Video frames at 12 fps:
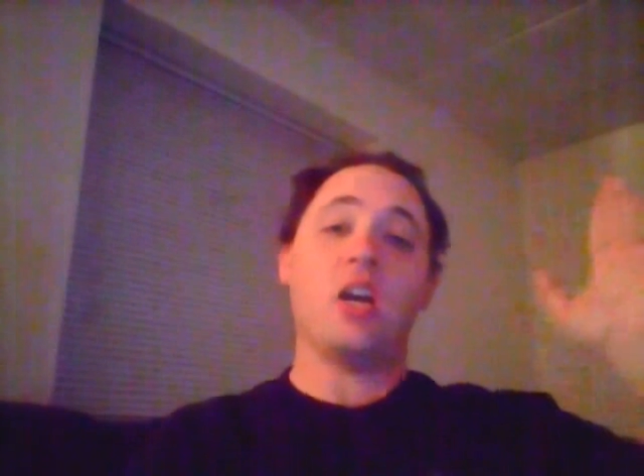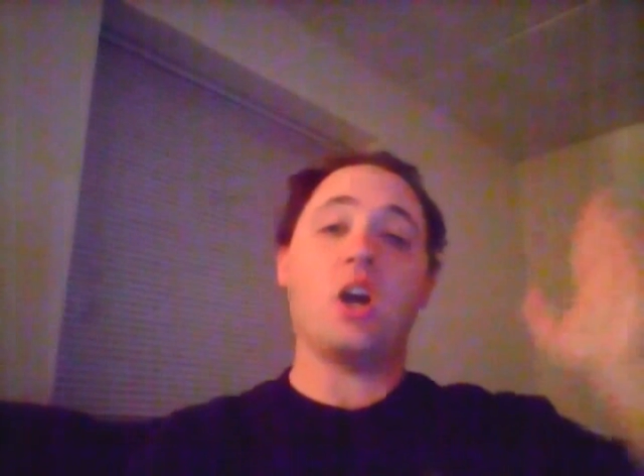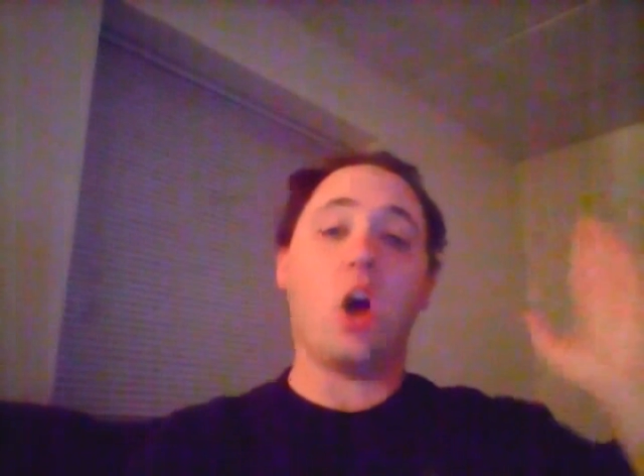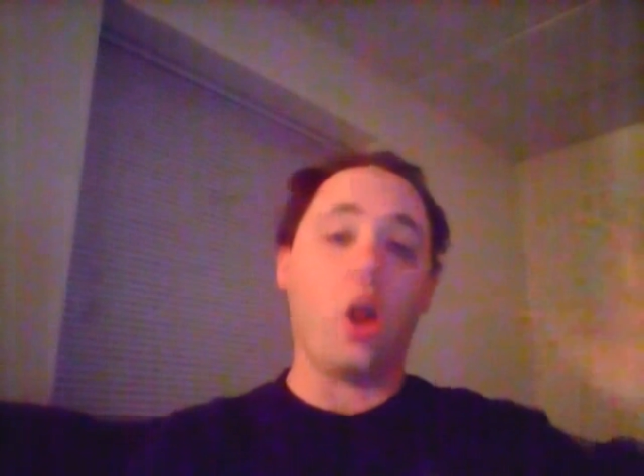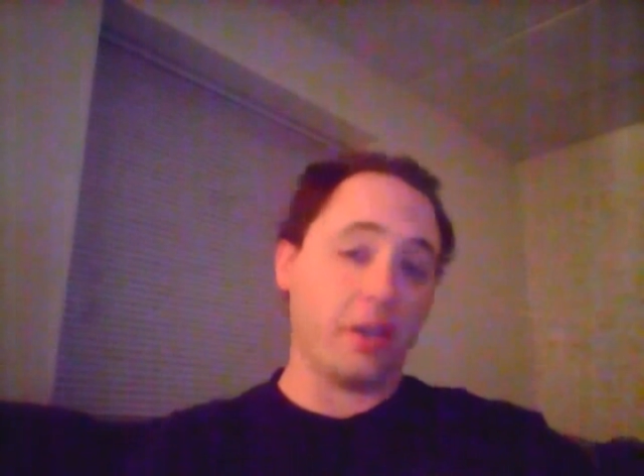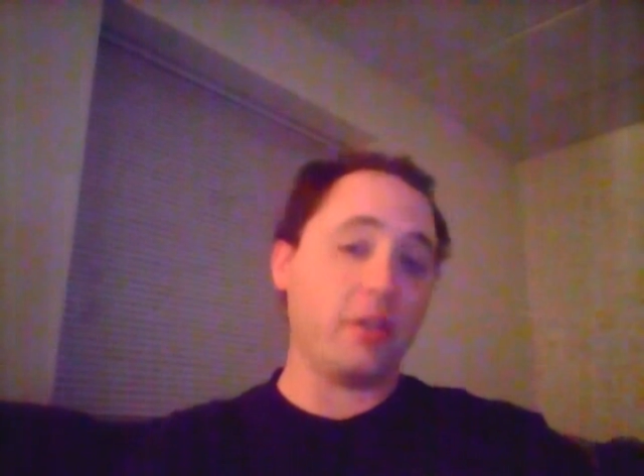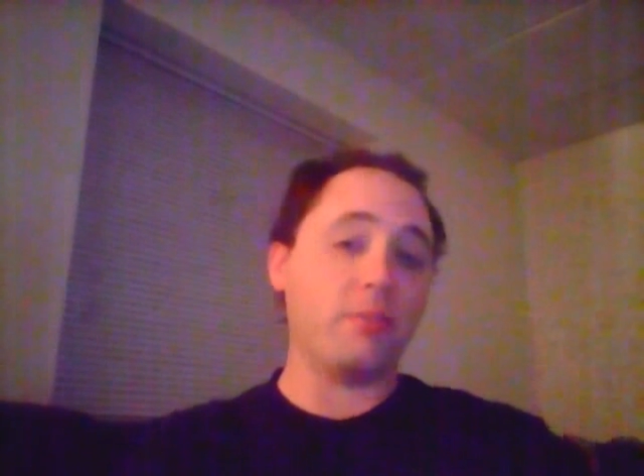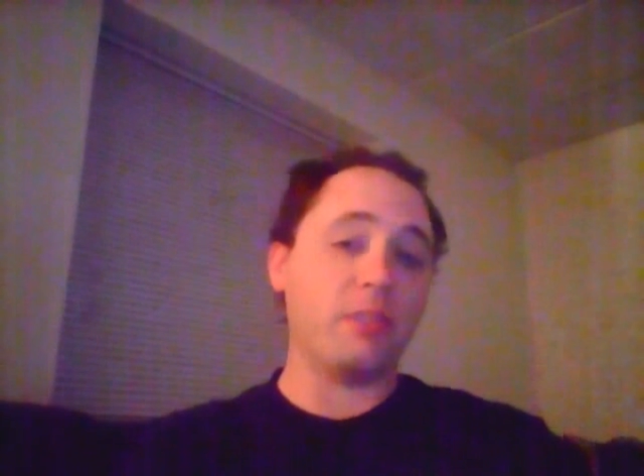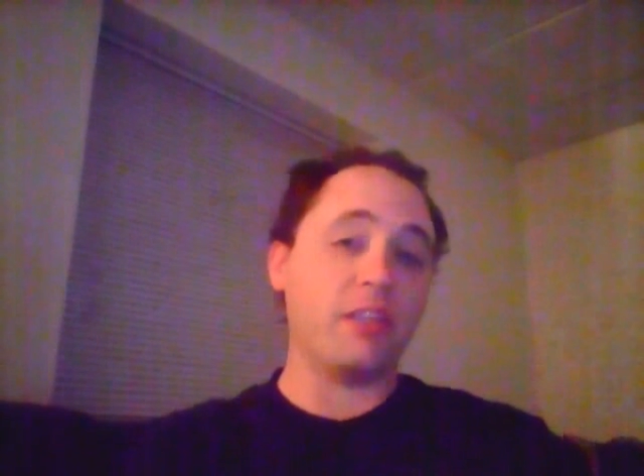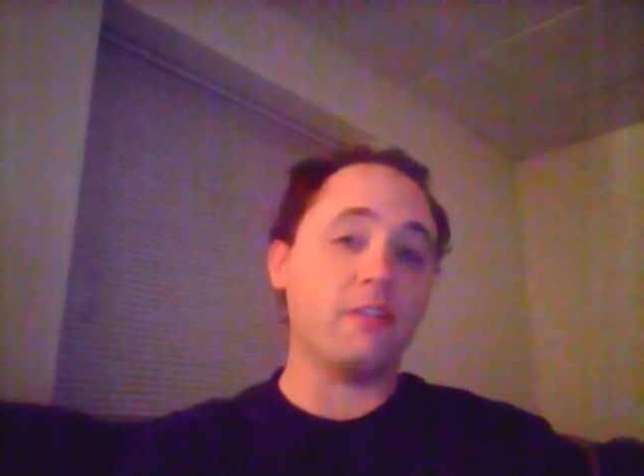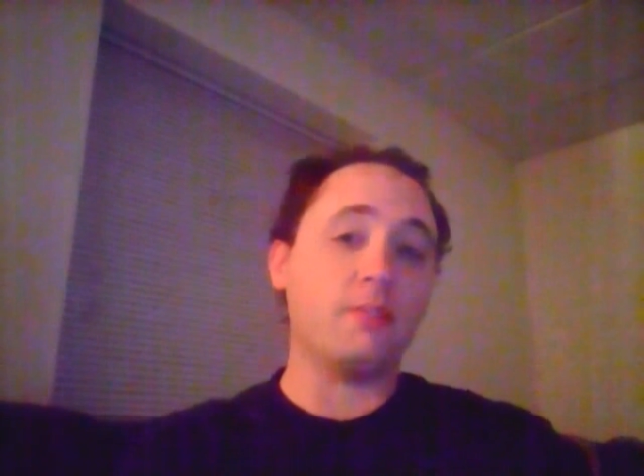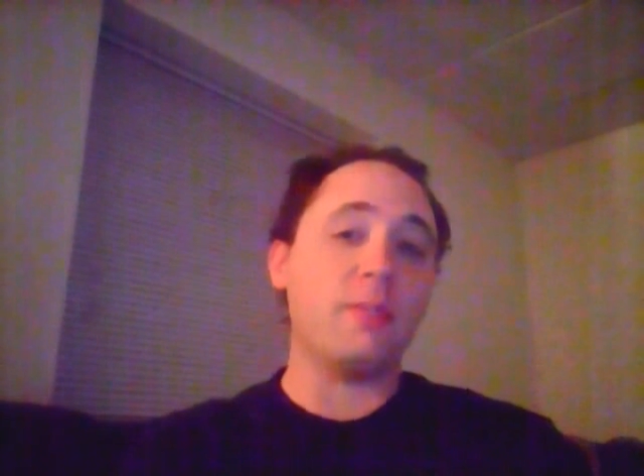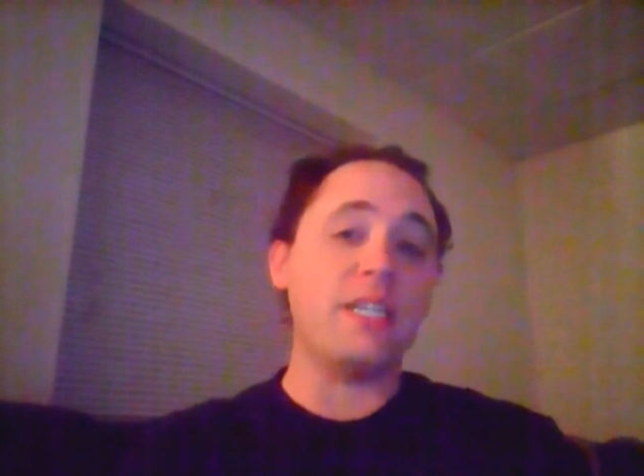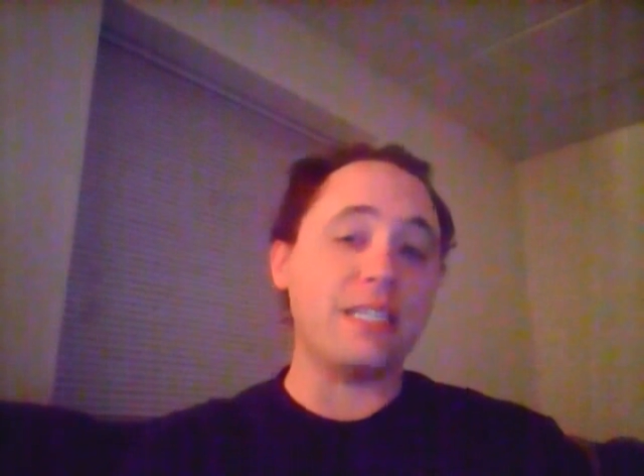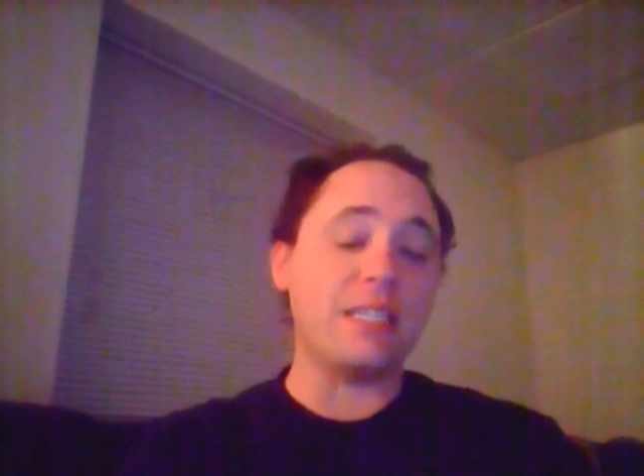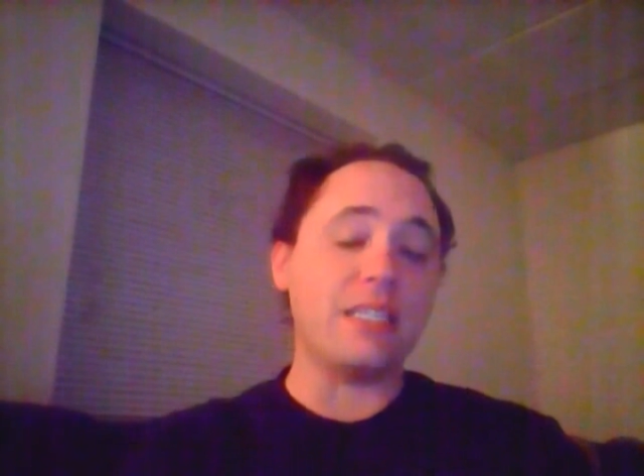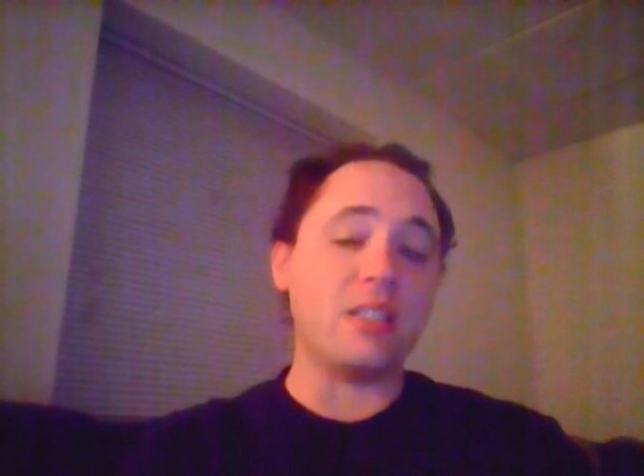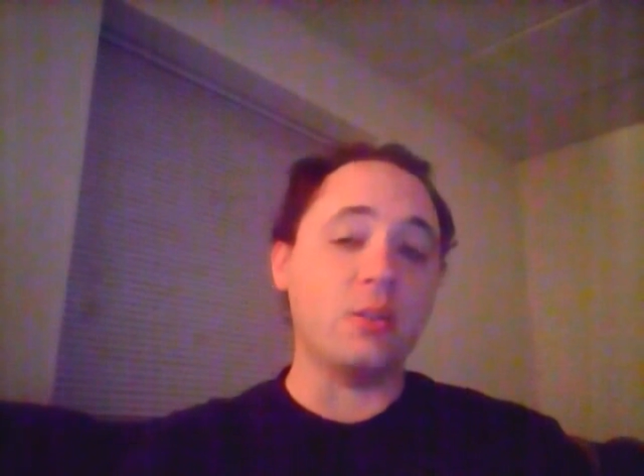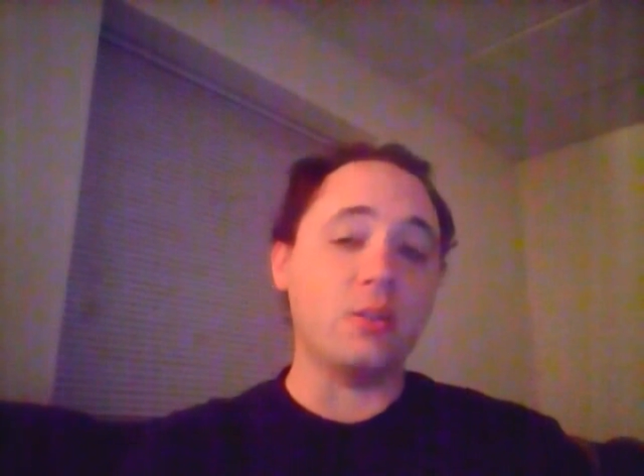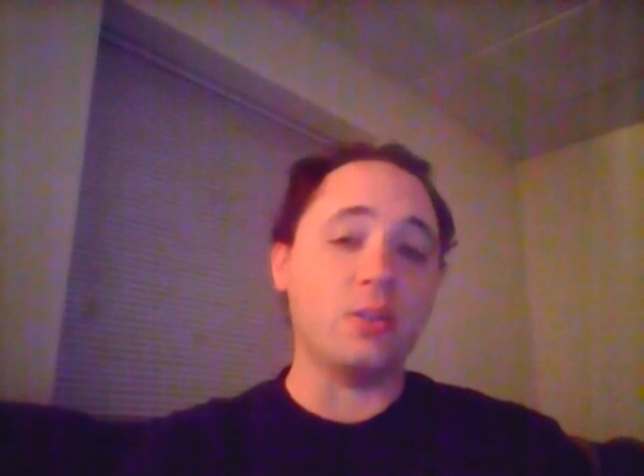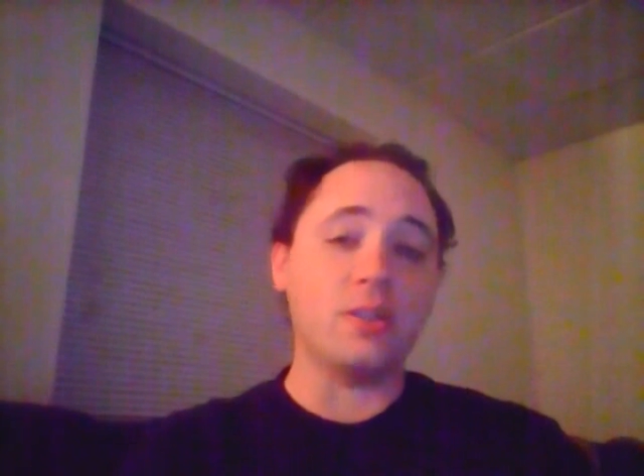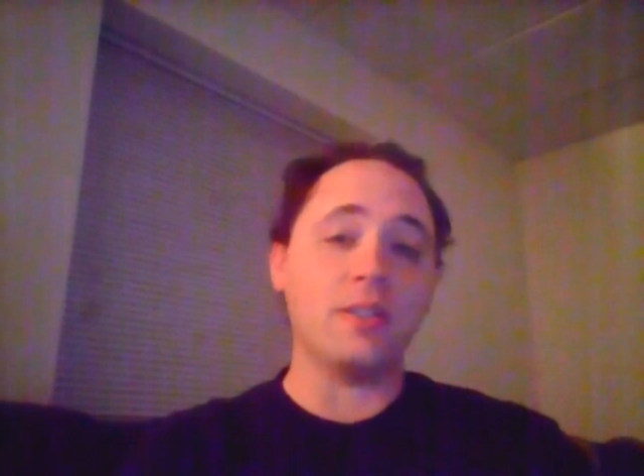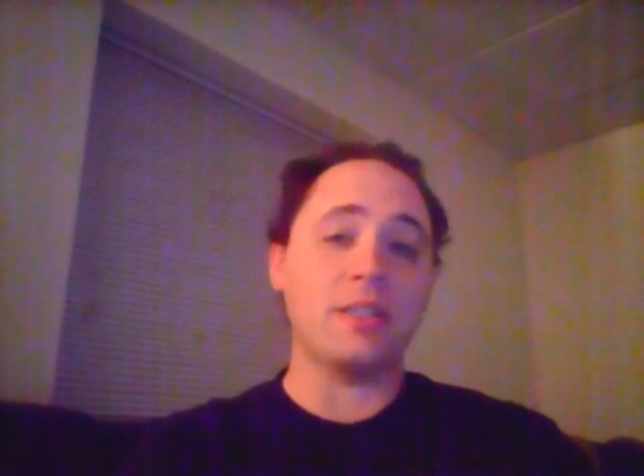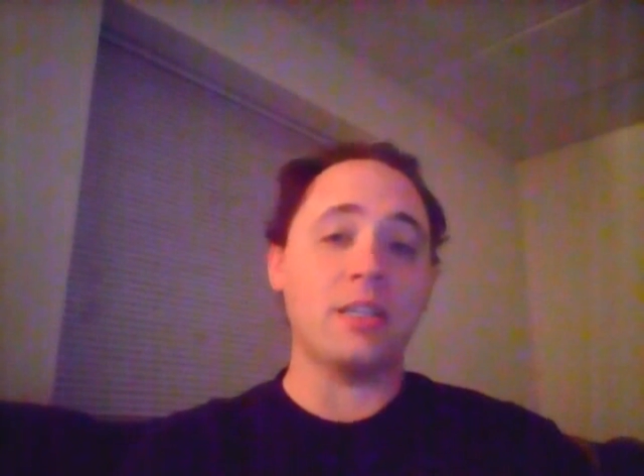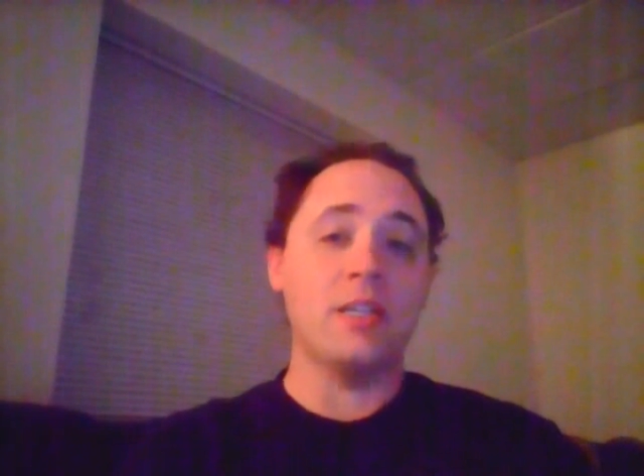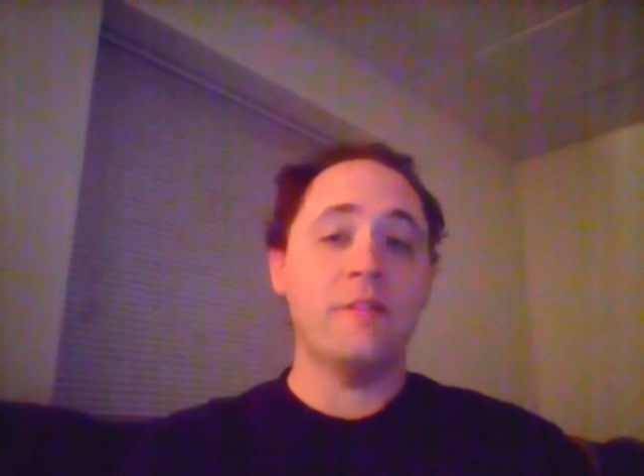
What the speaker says: calling themselves PC Solutions.